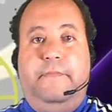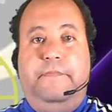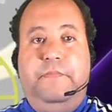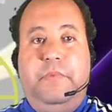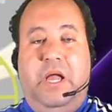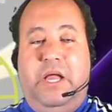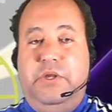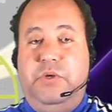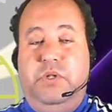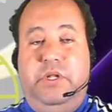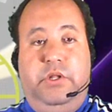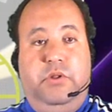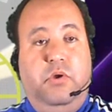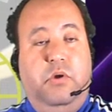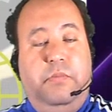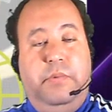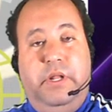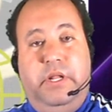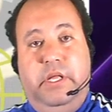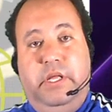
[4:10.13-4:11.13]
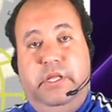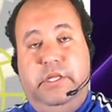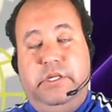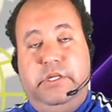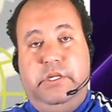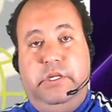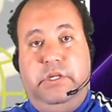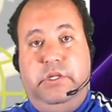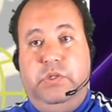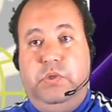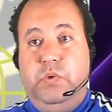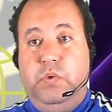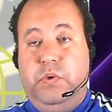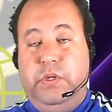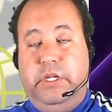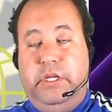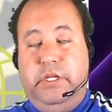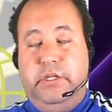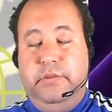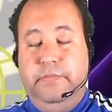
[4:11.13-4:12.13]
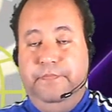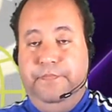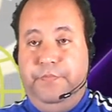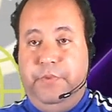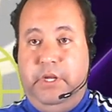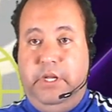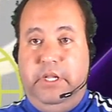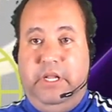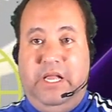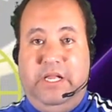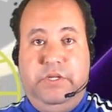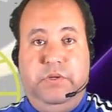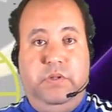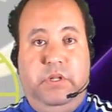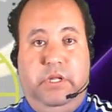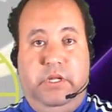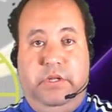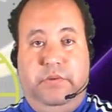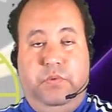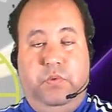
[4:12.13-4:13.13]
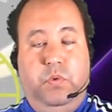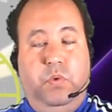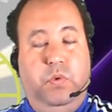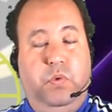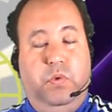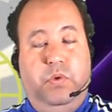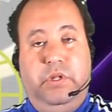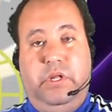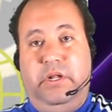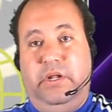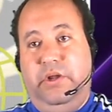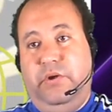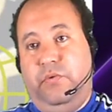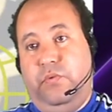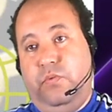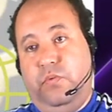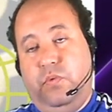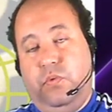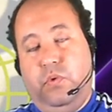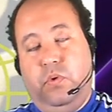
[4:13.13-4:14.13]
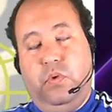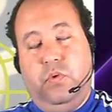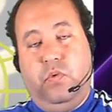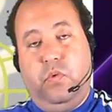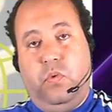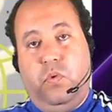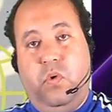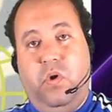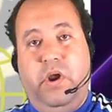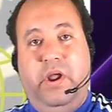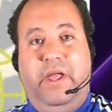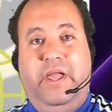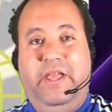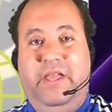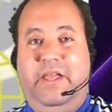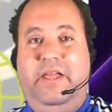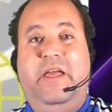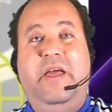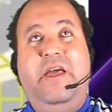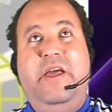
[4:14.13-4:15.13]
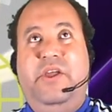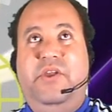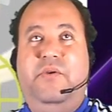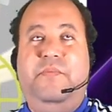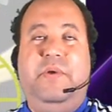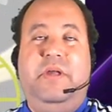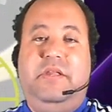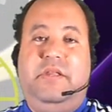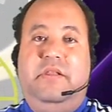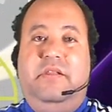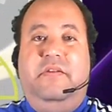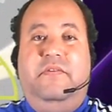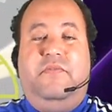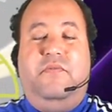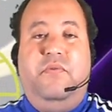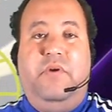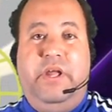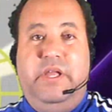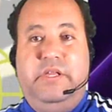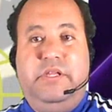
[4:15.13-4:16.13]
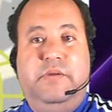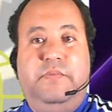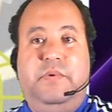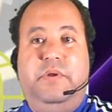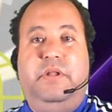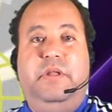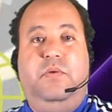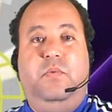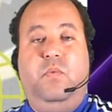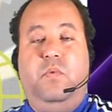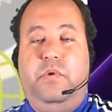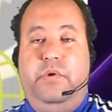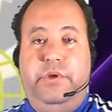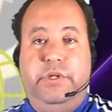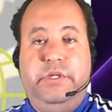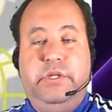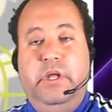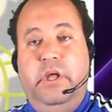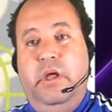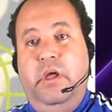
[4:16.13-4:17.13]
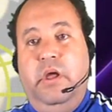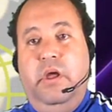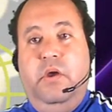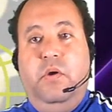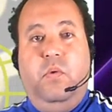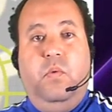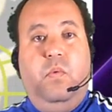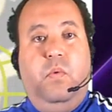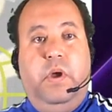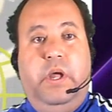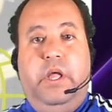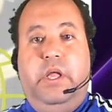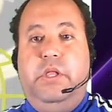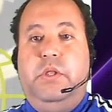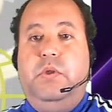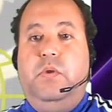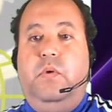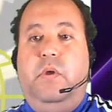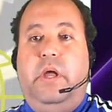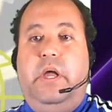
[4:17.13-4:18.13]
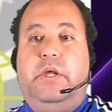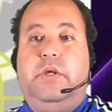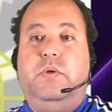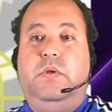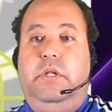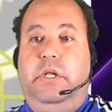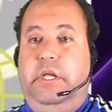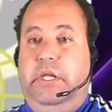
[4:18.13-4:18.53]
actually nobody is doing it, and actually a good and crazy, you might think it crazy, but it works, way to actually